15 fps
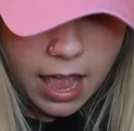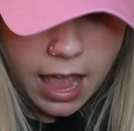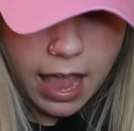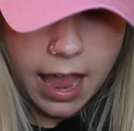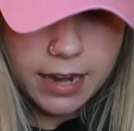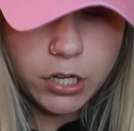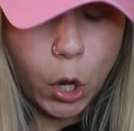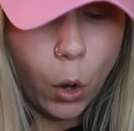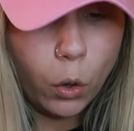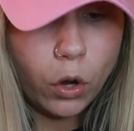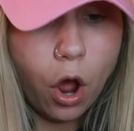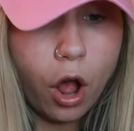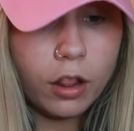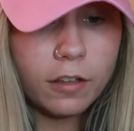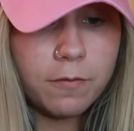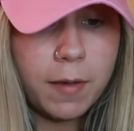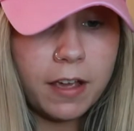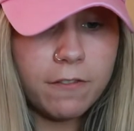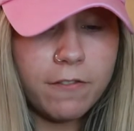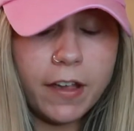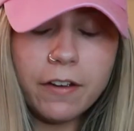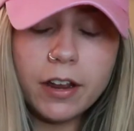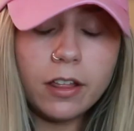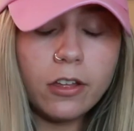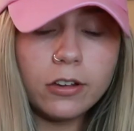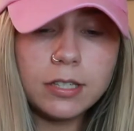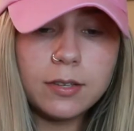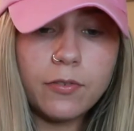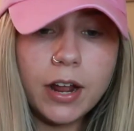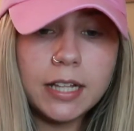I told all of my very
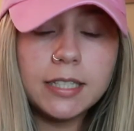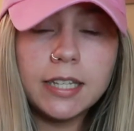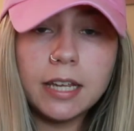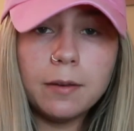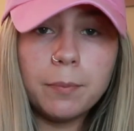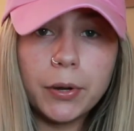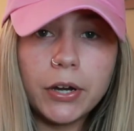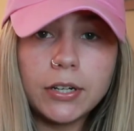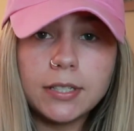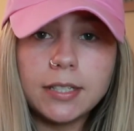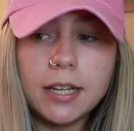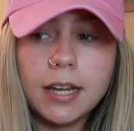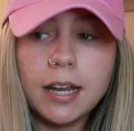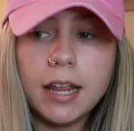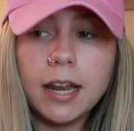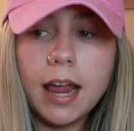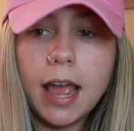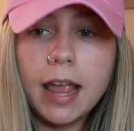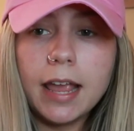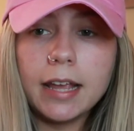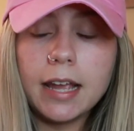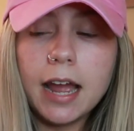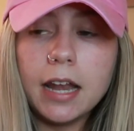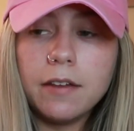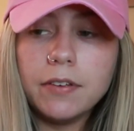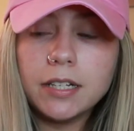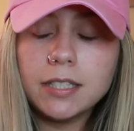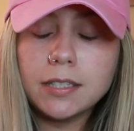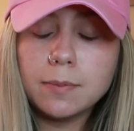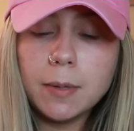close friends in person, and I kind of
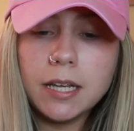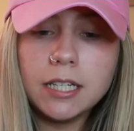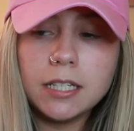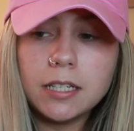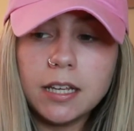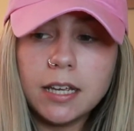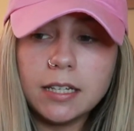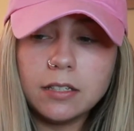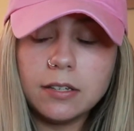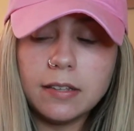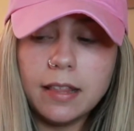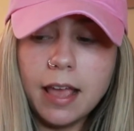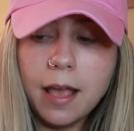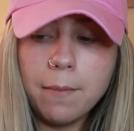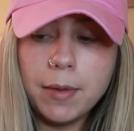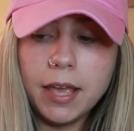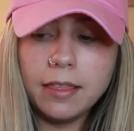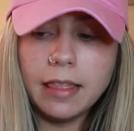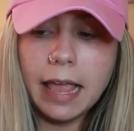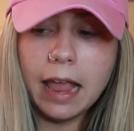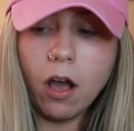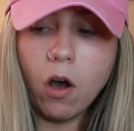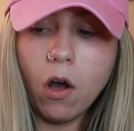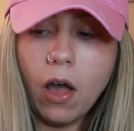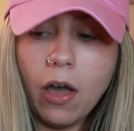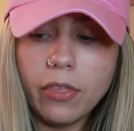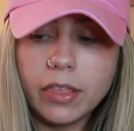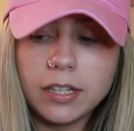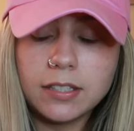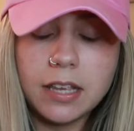explained it to them, and they all
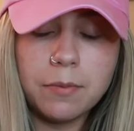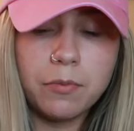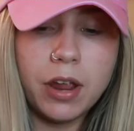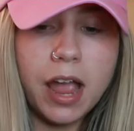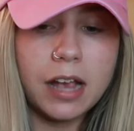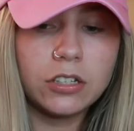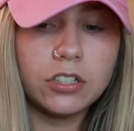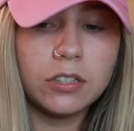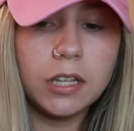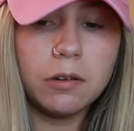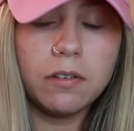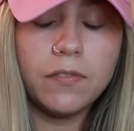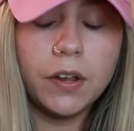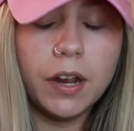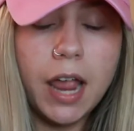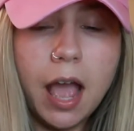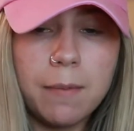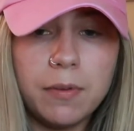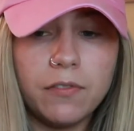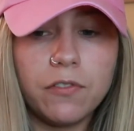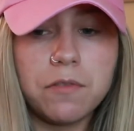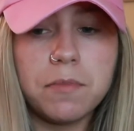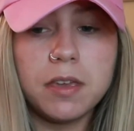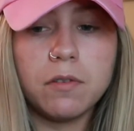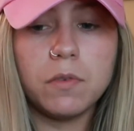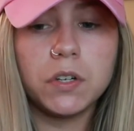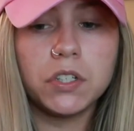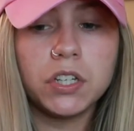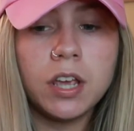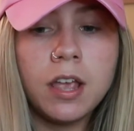had the same reaction. They were very happy for me,
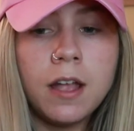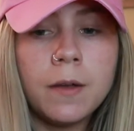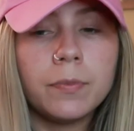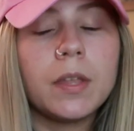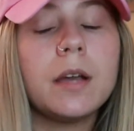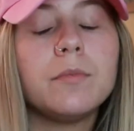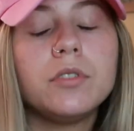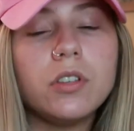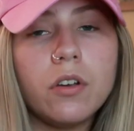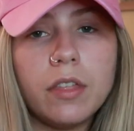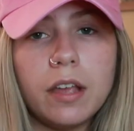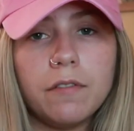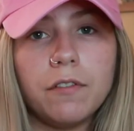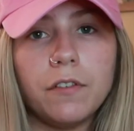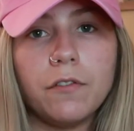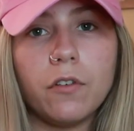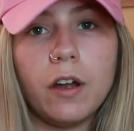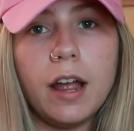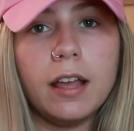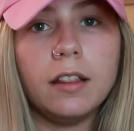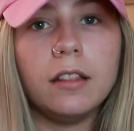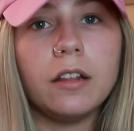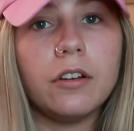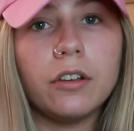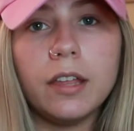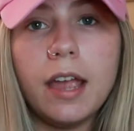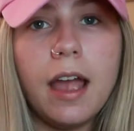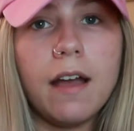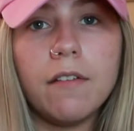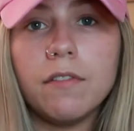which I'm so thankful for. I
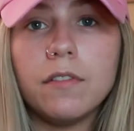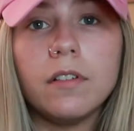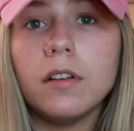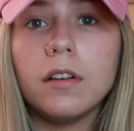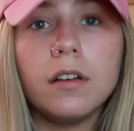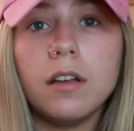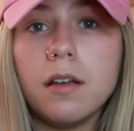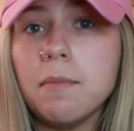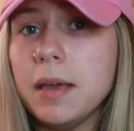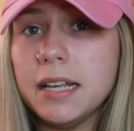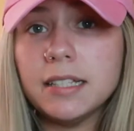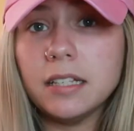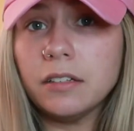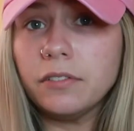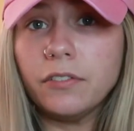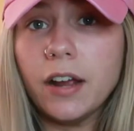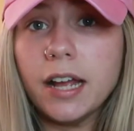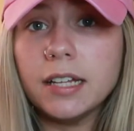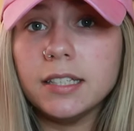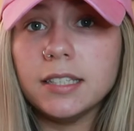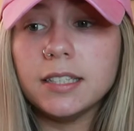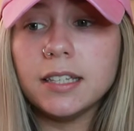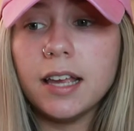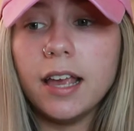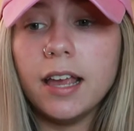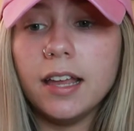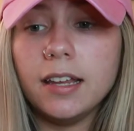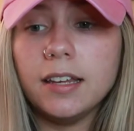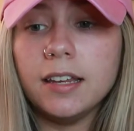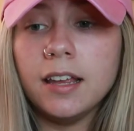literally have amazing friends,
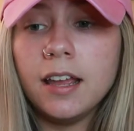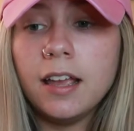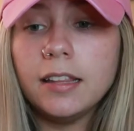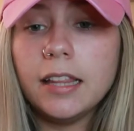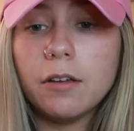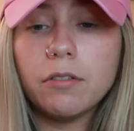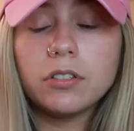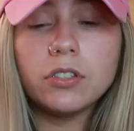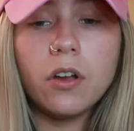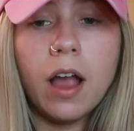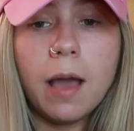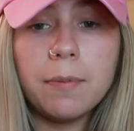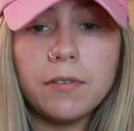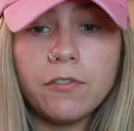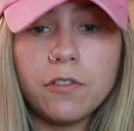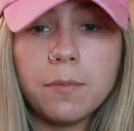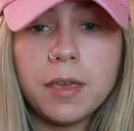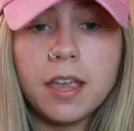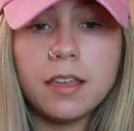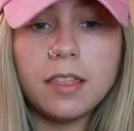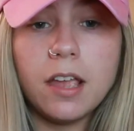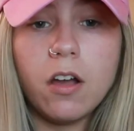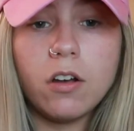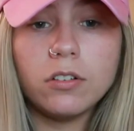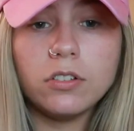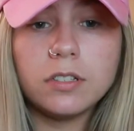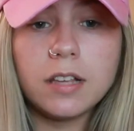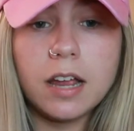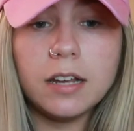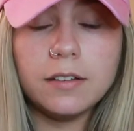and they were so happy for me, and they all
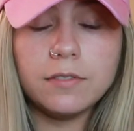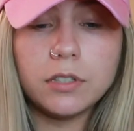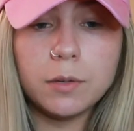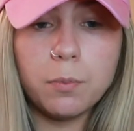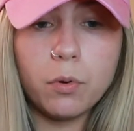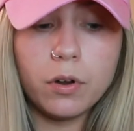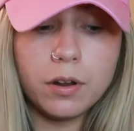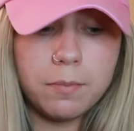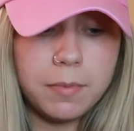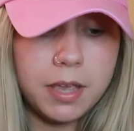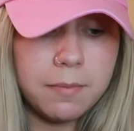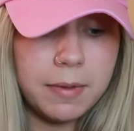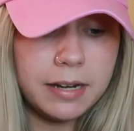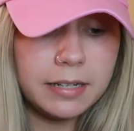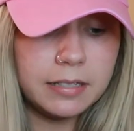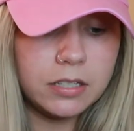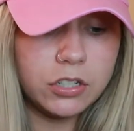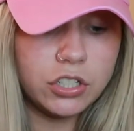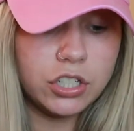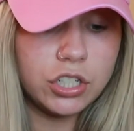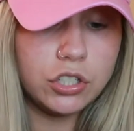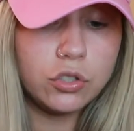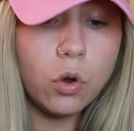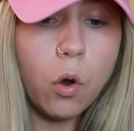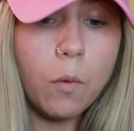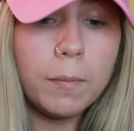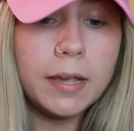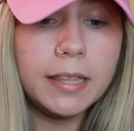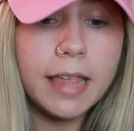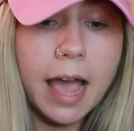just kind of supported me in my decision and told
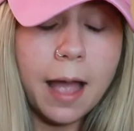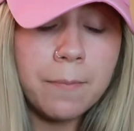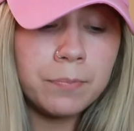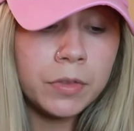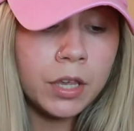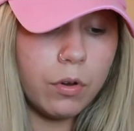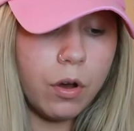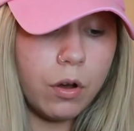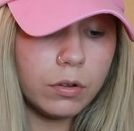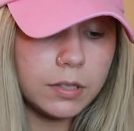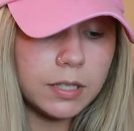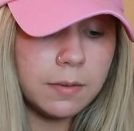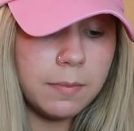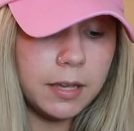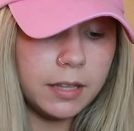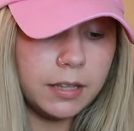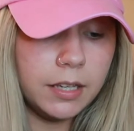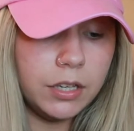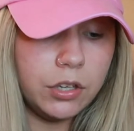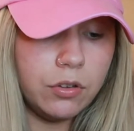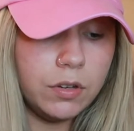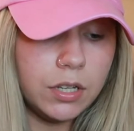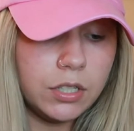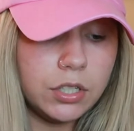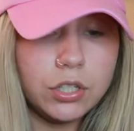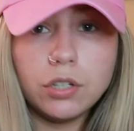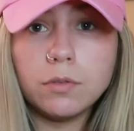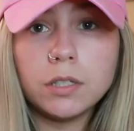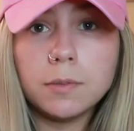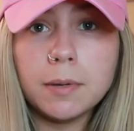me that ultimately you need to
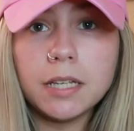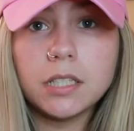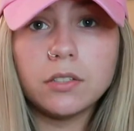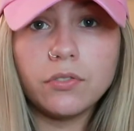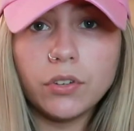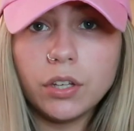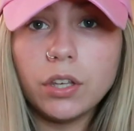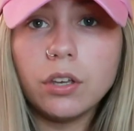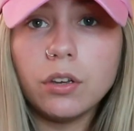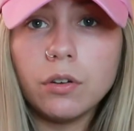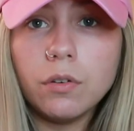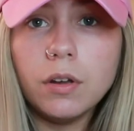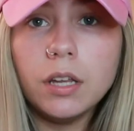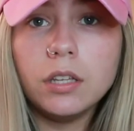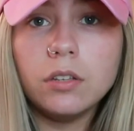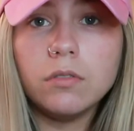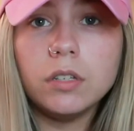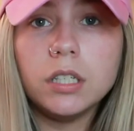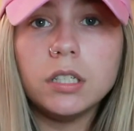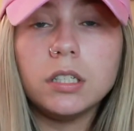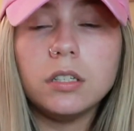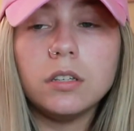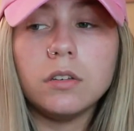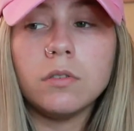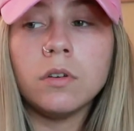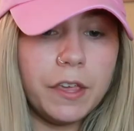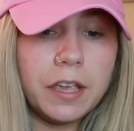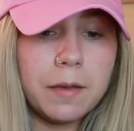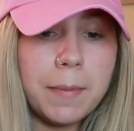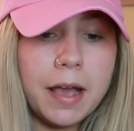do what's best for you, and you need to
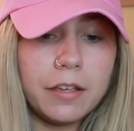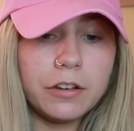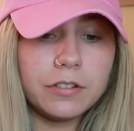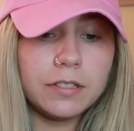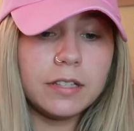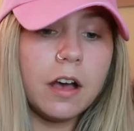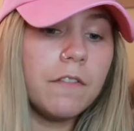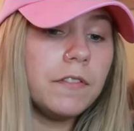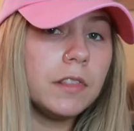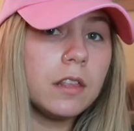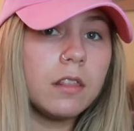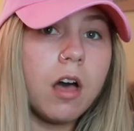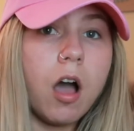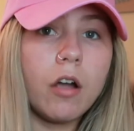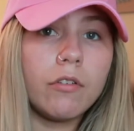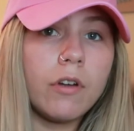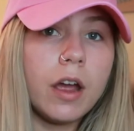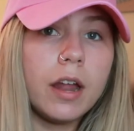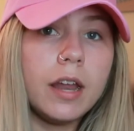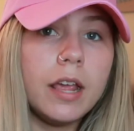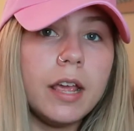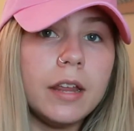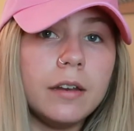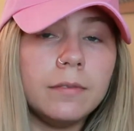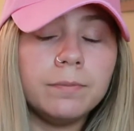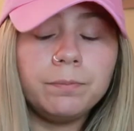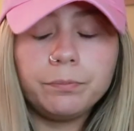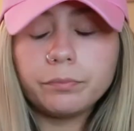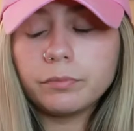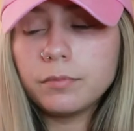think about yourself in the long run.
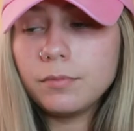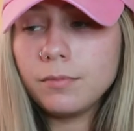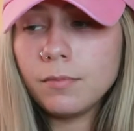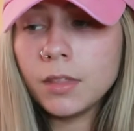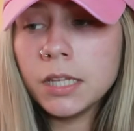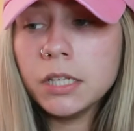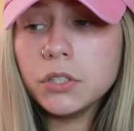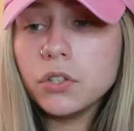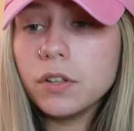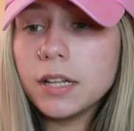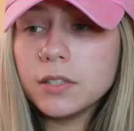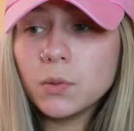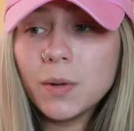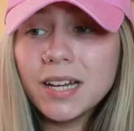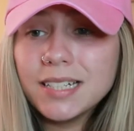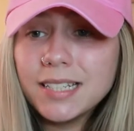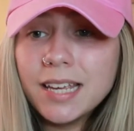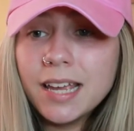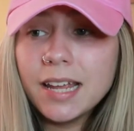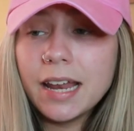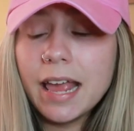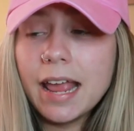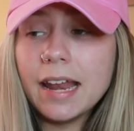And so that's what I did.